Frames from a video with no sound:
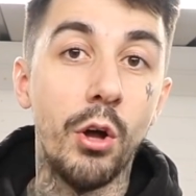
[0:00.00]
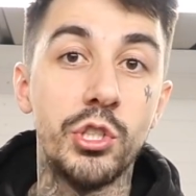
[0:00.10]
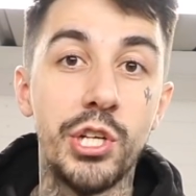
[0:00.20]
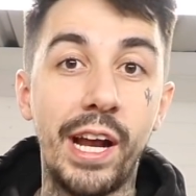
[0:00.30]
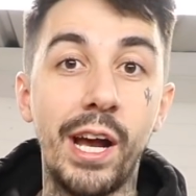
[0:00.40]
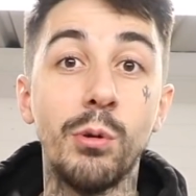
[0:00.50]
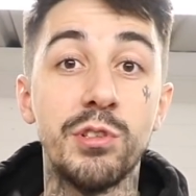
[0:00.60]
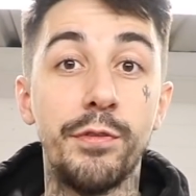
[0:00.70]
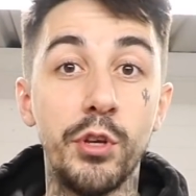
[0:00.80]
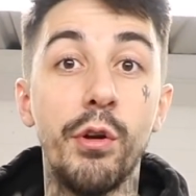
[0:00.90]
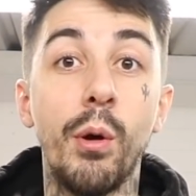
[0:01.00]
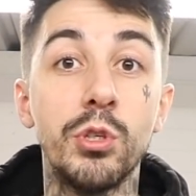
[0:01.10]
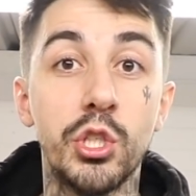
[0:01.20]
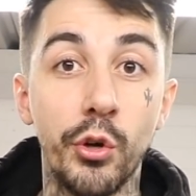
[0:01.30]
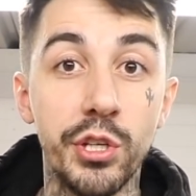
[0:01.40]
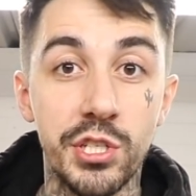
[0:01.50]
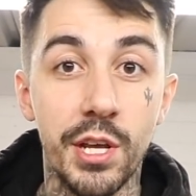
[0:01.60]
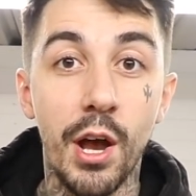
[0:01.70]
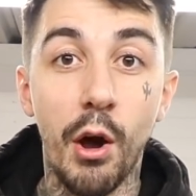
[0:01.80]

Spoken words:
on checkout for your own choice